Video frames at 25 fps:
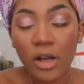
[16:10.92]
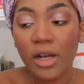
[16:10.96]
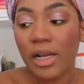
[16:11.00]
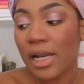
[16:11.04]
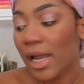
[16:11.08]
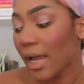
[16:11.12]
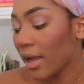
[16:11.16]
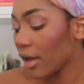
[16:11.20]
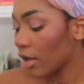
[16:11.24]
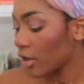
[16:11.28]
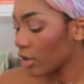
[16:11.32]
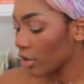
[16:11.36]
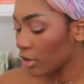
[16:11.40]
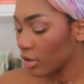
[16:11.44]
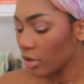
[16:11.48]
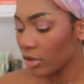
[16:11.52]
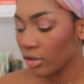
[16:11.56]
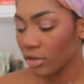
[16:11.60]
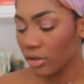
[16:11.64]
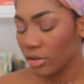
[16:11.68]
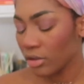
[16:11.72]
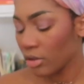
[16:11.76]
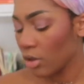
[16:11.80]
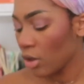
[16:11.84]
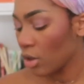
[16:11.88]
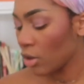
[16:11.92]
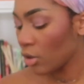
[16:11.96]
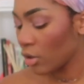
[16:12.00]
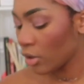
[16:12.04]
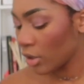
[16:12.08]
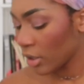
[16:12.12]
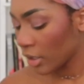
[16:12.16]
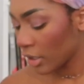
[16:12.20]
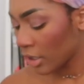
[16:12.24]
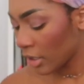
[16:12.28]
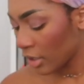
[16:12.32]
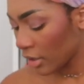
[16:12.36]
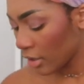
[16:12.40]
not like
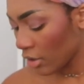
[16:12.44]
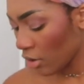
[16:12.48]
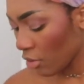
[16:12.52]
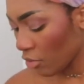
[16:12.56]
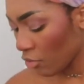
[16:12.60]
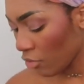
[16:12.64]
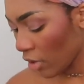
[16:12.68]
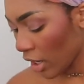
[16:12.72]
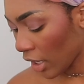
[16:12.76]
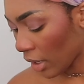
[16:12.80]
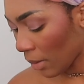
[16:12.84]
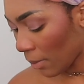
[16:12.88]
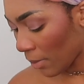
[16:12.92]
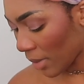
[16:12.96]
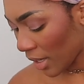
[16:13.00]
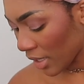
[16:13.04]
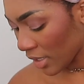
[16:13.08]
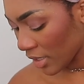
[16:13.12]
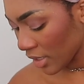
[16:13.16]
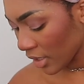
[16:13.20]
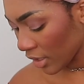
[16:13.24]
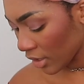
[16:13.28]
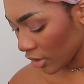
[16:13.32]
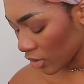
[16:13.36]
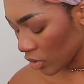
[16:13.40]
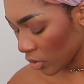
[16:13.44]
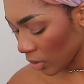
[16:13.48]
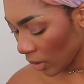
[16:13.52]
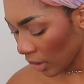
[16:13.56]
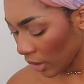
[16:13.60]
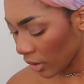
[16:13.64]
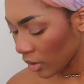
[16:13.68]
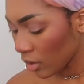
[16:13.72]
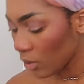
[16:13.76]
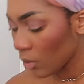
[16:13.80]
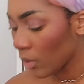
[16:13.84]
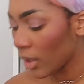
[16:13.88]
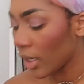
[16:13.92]
recommending it to
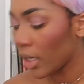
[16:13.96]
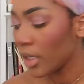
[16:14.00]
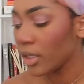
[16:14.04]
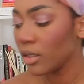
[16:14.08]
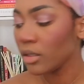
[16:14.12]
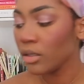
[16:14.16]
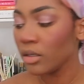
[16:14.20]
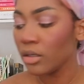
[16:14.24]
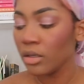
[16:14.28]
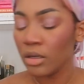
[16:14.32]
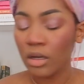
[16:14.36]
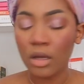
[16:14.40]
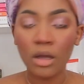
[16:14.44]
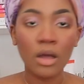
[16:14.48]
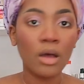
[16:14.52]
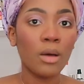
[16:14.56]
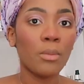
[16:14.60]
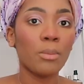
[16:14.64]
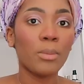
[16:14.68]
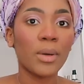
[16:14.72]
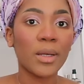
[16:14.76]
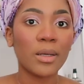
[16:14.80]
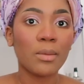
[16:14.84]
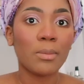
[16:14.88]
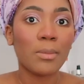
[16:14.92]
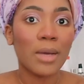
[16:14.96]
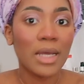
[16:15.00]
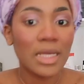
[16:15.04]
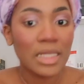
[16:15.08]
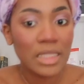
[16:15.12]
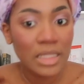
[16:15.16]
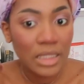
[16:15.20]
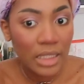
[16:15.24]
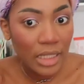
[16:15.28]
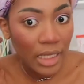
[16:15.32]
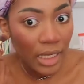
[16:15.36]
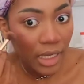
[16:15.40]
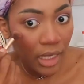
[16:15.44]
anyone, but my
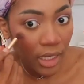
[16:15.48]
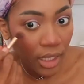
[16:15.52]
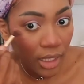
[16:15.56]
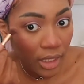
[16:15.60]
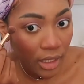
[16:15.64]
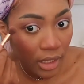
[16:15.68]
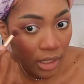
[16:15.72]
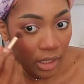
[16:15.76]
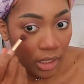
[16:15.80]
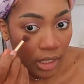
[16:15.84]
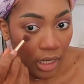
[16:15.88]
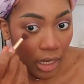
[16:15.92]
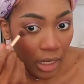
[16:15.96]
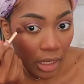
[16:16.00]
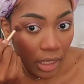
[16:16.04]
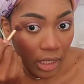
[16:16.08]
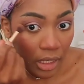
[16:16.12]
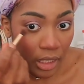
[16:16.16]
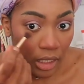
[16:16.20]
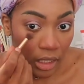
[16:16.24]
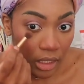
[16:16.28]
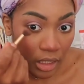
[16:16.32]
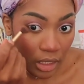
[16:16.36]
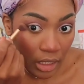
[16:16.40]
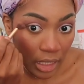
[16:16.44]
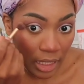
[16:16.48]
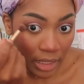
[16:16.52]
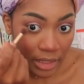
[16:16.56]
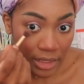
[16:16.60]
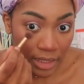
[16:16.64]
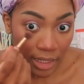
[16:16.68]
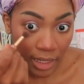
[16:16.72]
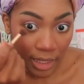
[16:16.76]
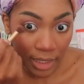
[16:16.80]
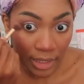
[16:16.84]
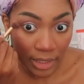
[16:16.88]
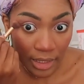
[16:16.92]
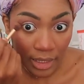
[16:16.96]
skin has
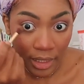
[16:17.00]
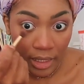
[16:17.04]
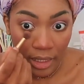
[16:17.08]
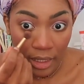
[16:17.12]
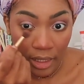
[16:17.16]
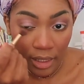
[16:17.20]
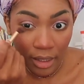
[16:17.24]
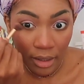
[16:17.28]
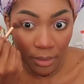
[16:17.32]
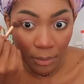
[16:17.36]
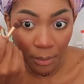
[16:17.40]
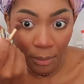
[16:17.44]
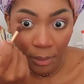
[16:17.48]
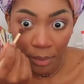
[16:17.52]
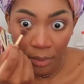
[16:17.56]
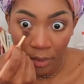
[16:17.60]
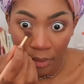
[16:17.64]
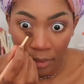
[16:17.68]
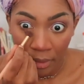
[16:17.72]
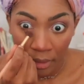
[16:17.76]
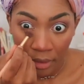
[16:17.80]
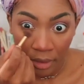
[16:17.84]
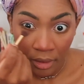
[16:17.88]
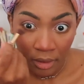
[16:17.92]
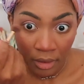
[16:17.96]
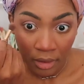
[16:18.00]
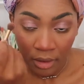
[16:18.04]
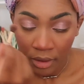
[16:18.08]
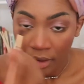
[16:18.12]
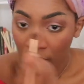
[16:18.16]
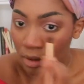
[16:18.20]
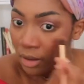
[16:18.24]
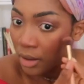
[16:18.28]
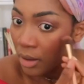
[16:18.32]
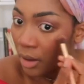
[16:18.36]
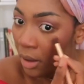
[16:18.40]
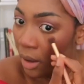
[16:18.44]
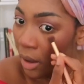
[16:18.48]
cleared up.
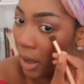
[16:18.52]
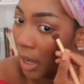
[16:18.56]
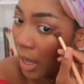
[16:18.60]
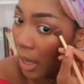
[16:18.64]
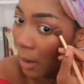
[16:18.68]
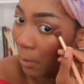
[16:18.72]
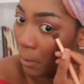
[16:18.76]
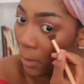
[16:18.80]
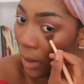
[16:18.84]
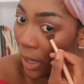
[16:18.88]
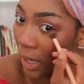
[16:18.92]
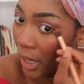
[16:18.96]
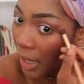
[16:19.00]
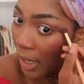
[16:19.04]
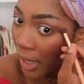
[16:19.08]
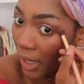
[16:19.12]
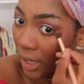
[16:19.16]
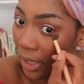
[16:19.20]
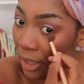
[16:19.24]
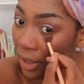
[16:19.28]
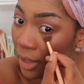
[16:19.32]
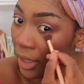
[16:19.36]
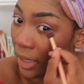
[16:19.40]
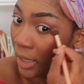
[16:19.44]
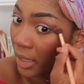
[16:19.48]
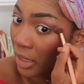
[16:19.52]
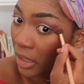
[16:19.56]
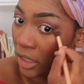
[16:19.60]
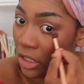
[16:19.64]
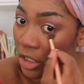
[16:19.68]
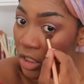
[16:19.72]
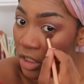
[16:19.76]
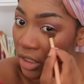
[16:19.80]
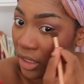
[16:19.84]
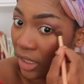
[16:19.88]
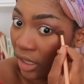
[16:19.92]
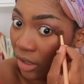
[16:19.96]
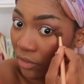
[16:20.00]
My
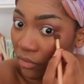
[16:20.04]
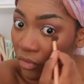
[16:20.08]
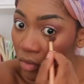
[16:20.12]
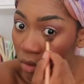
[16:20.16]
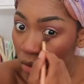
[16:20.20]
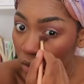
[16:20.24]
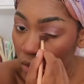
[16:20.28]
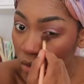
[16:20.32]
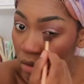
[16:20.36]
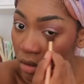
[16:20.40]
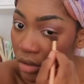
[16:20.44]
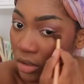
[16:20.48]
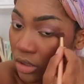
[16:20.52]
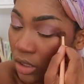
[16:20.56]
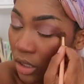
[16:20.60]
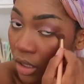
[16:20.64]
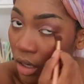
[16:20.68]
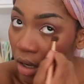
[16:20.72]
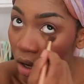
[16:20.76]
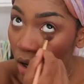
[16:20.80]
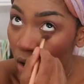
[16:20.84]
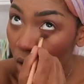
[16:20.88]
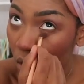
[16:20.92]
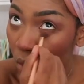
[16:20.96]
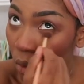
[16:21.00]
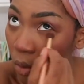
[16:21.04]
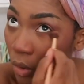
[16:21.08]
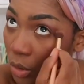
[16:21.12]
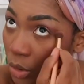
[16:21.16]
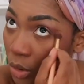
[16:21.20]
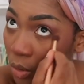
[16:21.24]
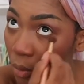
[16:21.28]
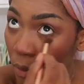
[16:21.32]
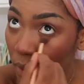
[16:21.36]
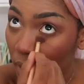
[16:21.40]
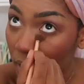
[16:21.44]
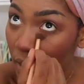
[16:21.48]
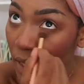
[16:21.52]
energy levels are all
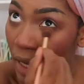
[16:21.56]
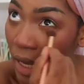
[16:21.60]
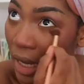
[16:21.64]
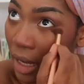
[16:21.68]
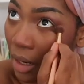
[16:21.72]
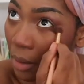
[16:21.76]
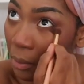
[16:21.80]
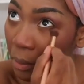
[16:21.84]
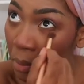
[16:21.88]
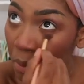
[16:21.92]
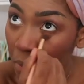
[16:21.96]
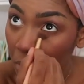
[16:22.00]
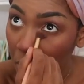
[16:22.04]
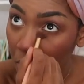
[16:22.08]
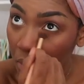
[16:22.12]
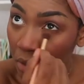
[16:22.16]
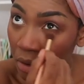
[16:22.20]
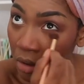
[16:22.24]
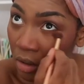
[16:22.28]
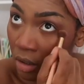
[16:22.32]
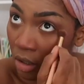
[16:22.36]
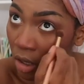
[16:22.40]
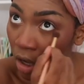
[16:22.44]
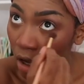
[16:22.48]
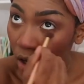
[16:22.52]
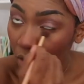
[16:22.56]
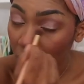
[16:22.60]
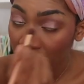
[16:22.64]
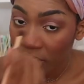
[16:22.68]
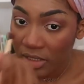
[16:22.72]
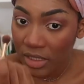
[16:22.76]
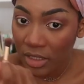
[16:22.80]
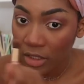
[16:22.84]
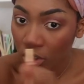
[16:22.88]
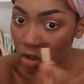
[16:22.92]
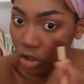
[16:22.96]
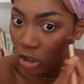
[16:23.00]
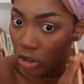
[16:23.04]
the way up.
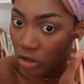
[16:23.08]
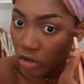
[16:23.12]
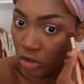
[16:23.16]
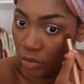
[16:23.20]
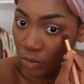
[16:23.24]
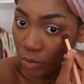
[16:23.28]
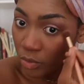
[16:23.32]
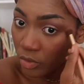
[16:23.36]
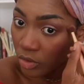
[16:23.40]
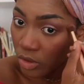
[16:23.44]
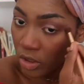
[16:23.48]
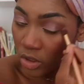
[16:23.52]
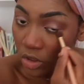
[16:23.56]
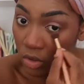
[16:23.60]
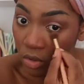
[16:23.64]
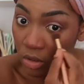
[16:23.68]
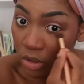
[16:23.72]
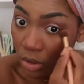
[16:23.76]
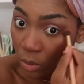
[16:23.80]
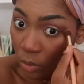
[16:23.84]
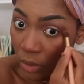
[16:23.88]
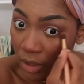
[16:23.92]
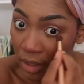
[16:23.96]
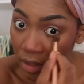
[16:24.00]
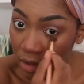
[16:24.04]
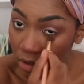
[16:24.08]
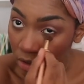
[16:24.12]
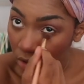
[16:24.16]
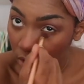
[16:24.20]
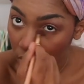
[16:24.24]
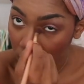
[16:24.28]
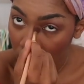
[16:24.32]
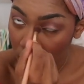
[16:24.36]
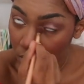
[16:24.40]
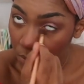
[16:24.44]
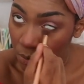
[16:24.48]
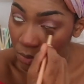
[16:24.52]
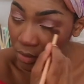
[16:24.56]
Obviously it contributed to the weight
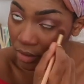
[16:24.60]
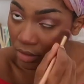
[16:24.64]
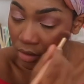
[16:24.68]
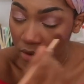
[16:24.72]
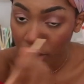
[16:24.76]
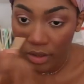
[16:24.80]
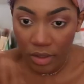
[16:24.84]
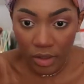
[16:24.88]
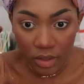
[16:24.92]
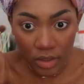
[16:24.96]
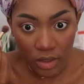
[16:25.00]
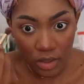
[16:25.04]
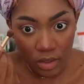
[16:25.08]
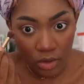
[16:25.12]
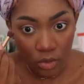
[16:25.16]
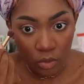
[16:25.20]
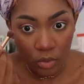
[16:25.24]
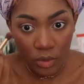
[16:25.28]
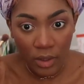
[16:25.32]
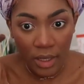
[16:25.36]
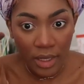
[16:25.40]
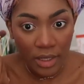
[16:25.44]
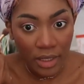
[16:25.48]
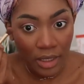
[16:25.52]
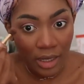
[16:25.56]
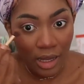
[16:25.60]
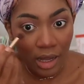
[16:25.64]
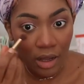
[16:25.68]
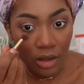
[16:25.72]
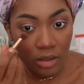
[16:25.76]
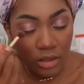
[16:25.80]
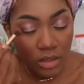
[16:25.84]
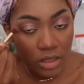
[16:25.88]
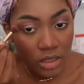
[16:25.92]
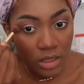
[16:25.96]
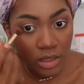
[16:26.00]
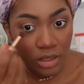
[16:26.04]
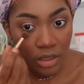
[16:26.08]
loss because you're cutting
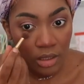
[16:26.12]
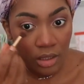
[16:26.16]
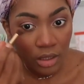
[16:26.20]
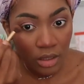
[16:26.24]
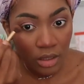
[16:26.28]
out